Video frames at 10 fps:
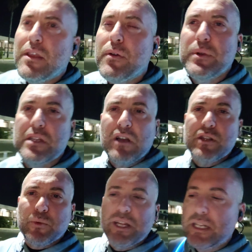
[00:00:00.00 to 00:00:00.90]
even when the
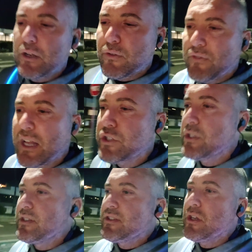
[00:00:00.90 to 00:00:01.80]
dogs were eating her flesh,
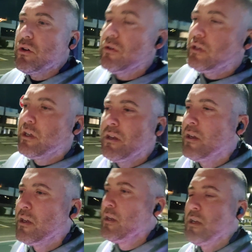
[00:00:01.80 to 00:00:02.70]
she still,
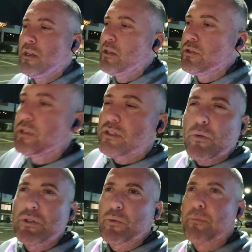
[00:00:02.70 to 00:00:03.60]
she
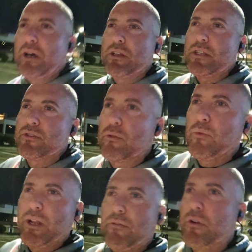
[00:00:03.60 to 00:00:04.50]
still was rebellious or
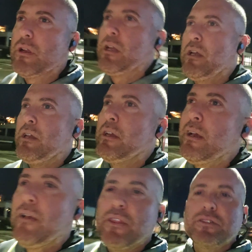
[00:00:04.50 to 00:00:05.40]
whatever.
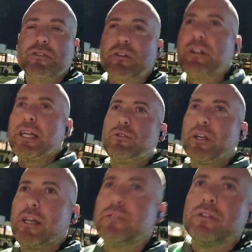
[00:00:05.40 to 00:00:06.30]
This is their
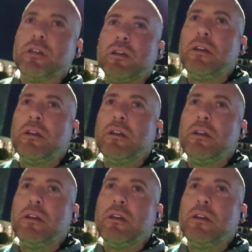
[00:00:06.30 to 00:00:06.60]
nature, guys.